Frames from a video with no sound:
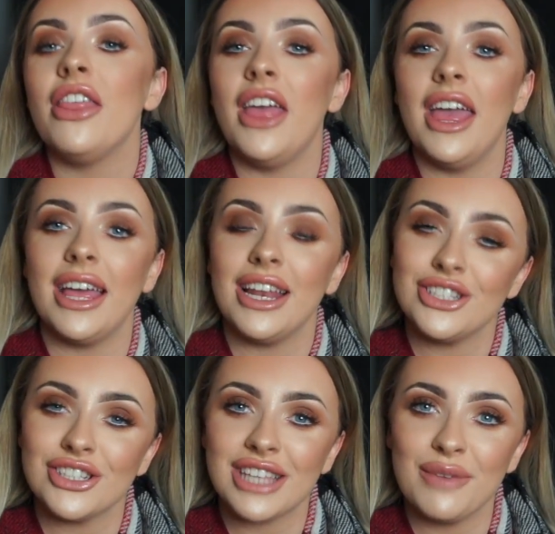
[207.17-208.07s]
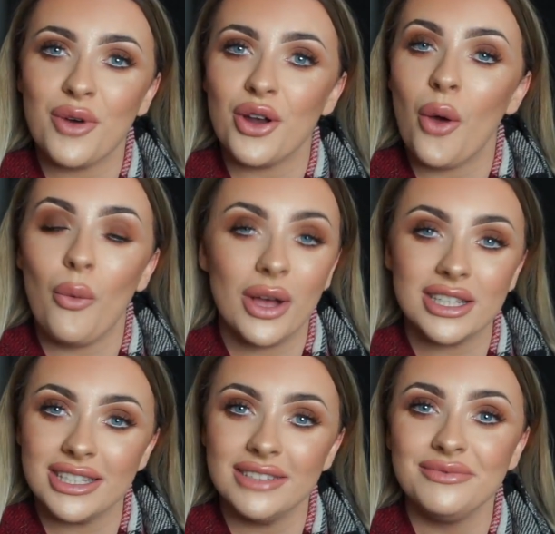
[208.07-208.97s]
then just keep on
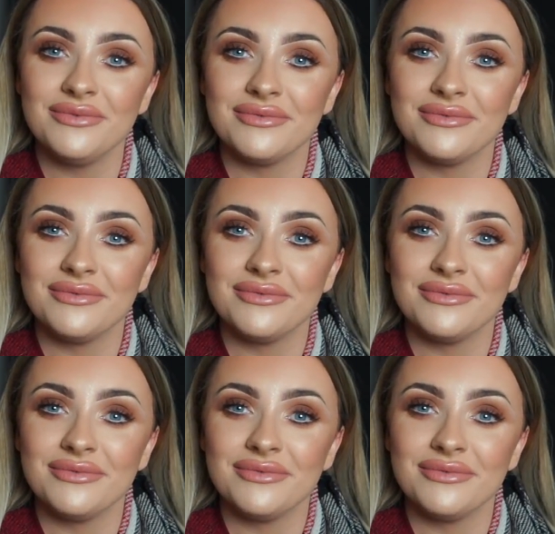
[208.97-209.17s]
watching.